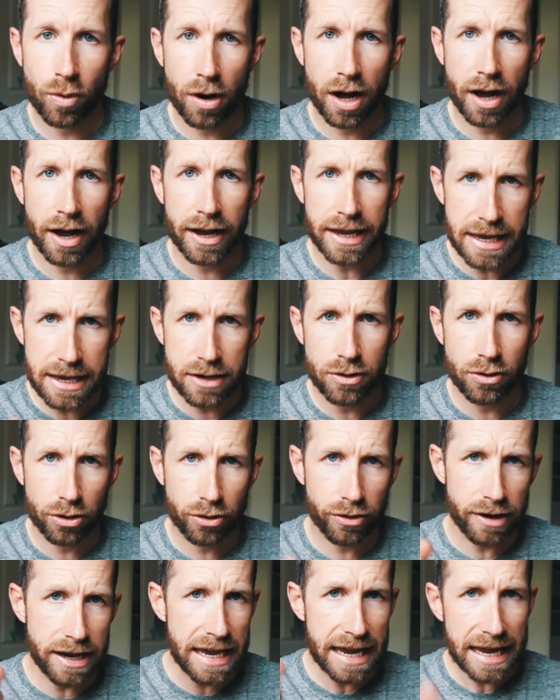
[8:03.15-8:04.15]
why Eagle
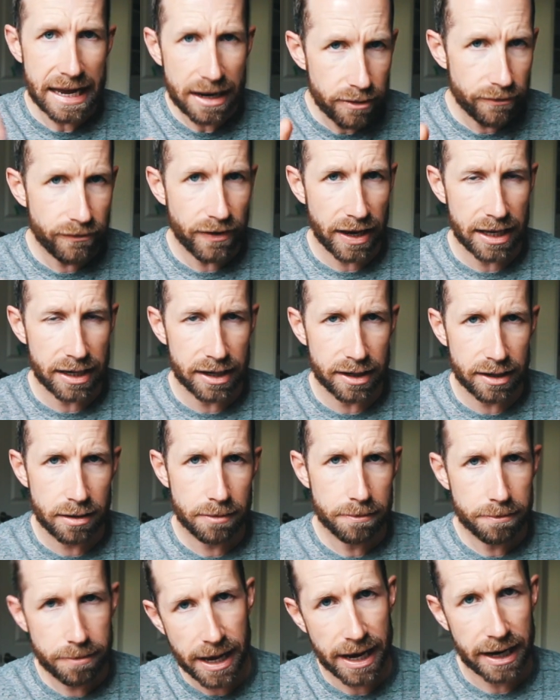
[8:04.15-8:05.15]
Creek
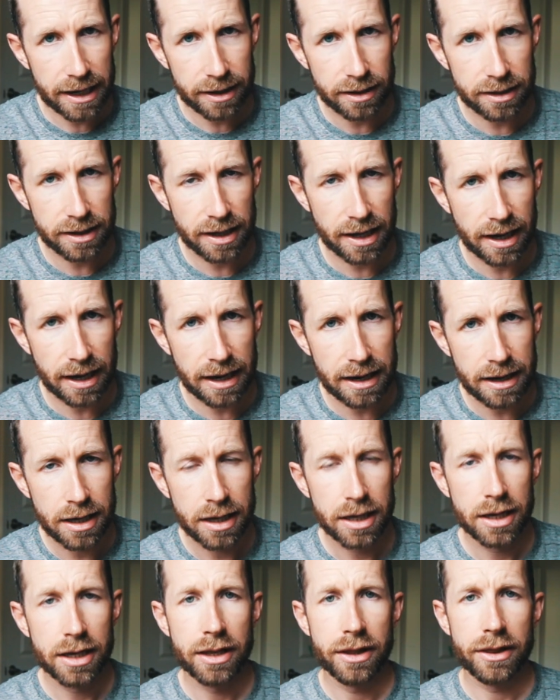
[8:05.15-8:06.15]
innovated, back in the day,
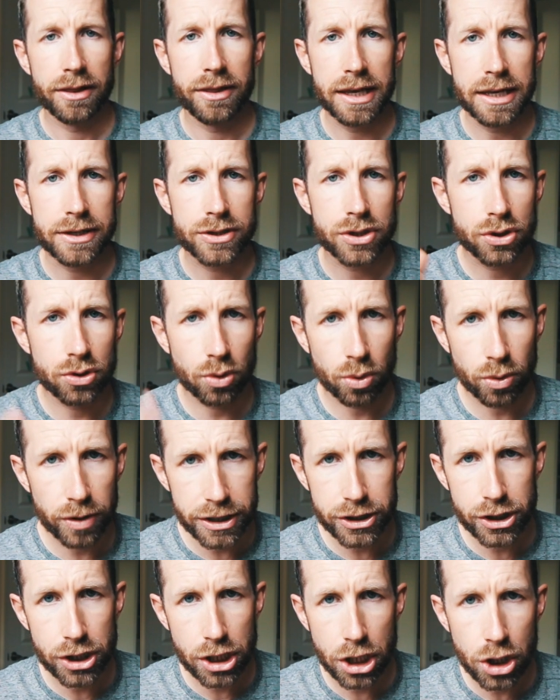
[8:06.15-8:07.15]
the
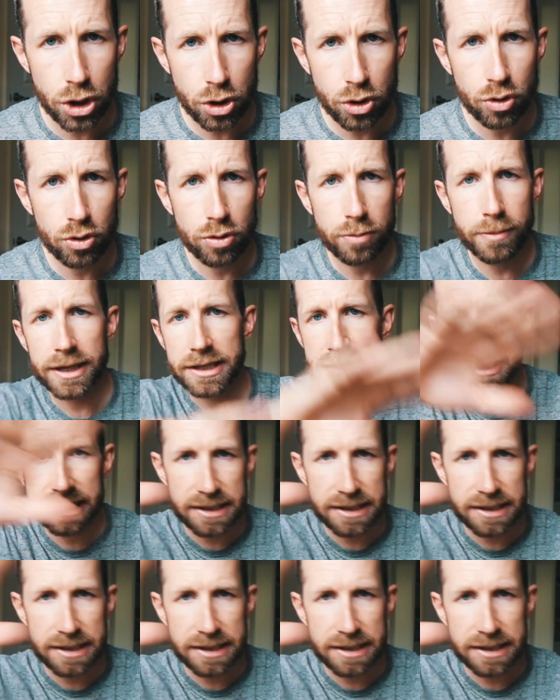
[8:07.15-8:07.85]
storage cube